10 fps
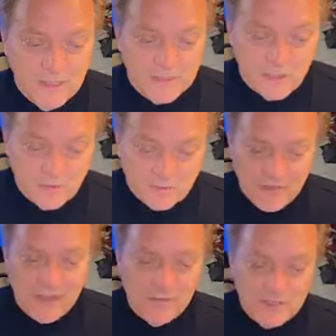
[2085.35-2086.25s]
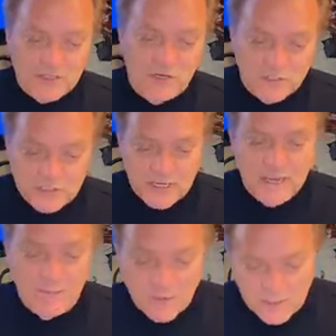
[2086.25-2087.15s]
So family, church,
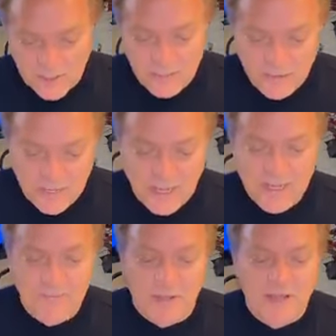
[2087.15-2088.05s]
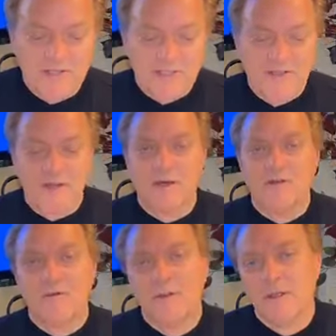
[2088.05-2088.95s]
neighborhood, community, any policy that
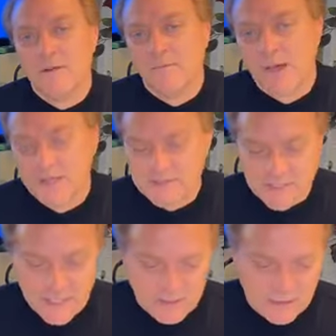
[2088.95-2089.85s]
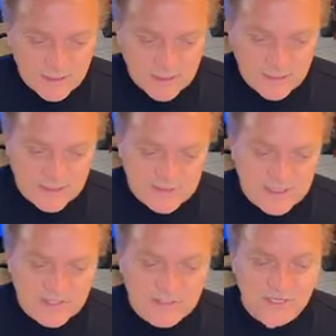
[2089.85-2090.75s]
undermines that is
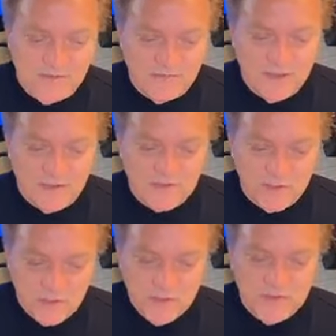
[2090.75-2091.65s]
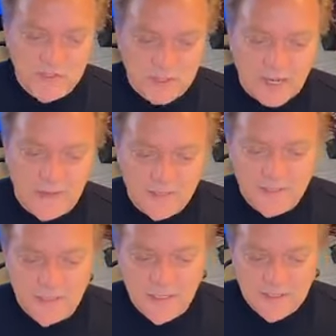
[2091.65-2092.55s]
destined to fail. So use your
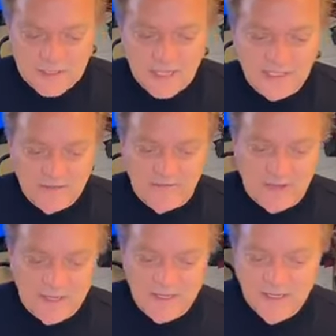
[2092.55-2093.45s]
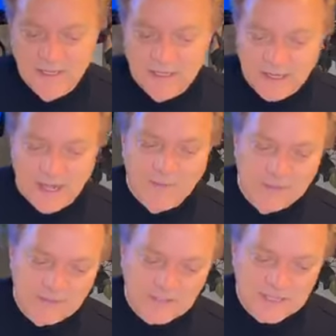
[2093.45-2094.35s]
sanctified
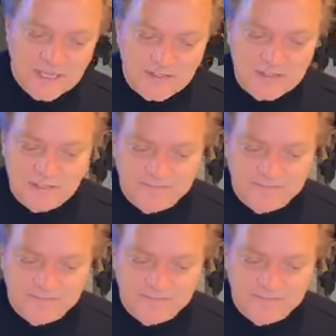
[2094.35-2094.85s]
common sense.